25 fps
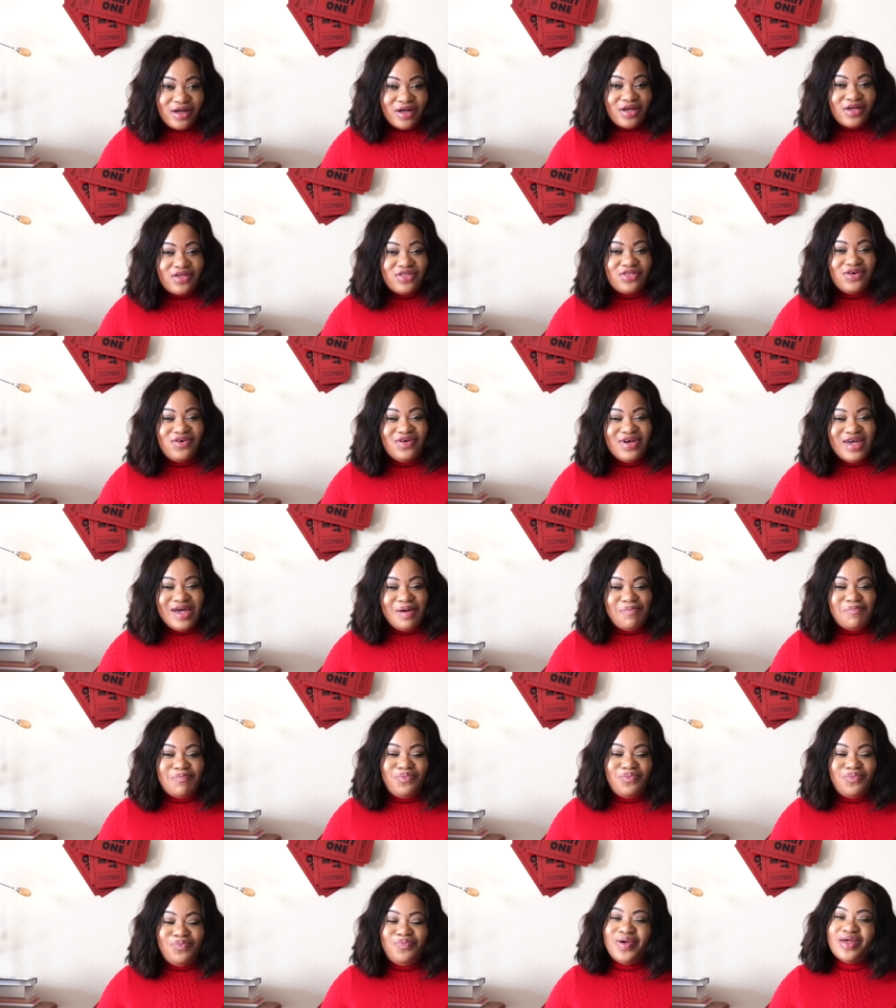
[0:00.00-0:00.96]
so it
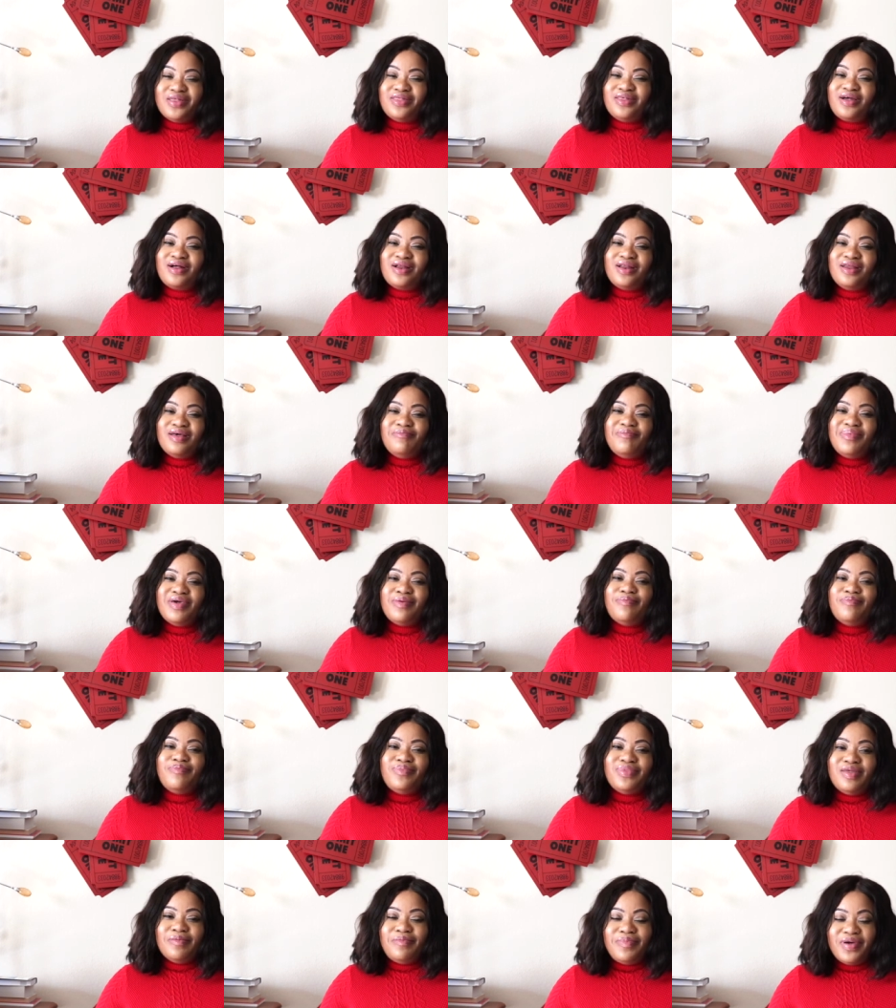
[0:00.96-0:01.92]
basically
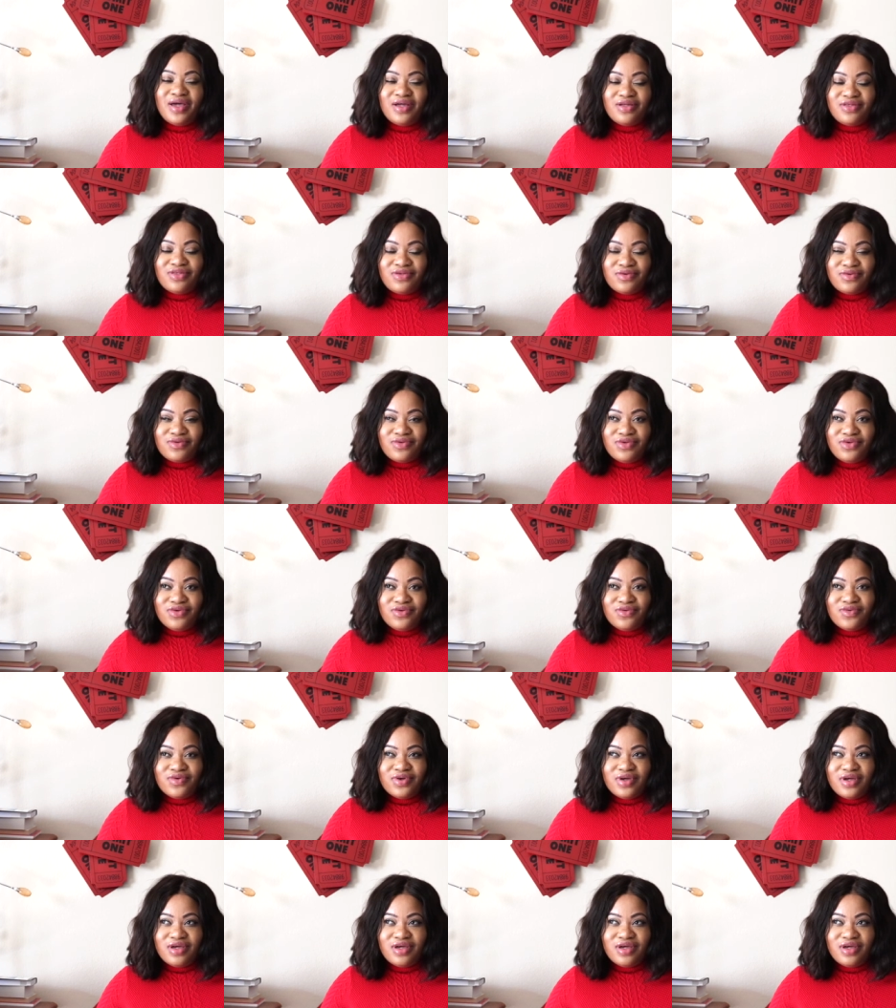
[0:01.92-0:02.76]
depends on you.